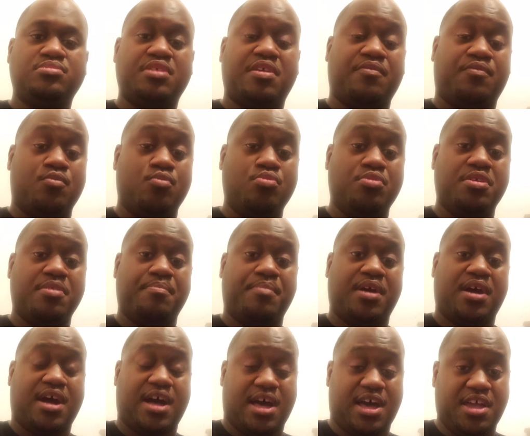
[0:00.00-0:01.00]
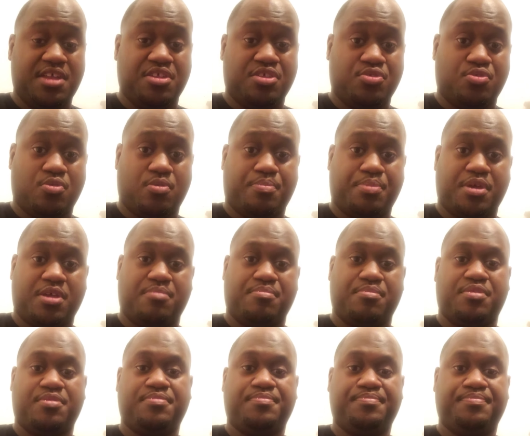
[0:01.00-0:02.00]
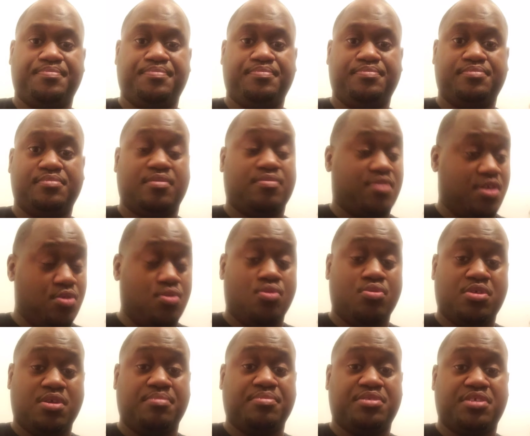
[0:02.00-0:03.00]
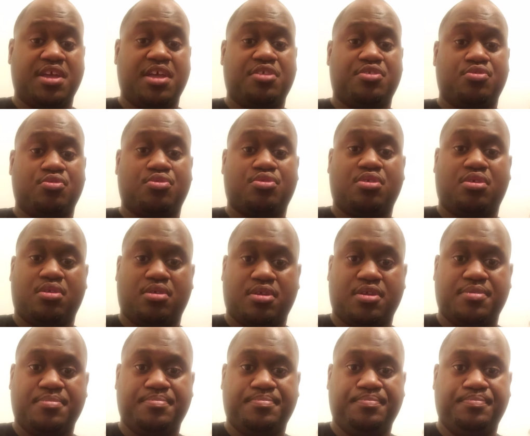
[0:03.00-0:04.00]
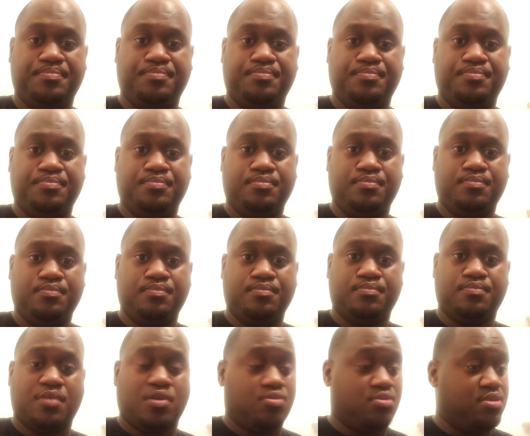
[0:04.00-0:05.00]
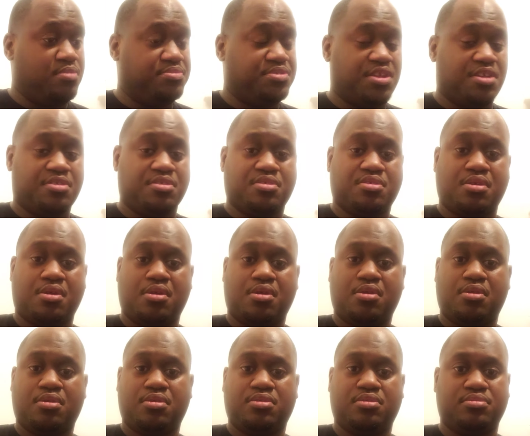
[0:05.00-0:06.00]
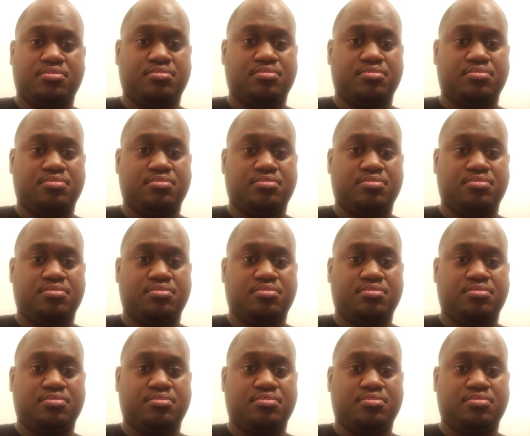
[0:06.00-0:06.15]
if you get behind in your payment, they going to come take your car. they going to come take your car.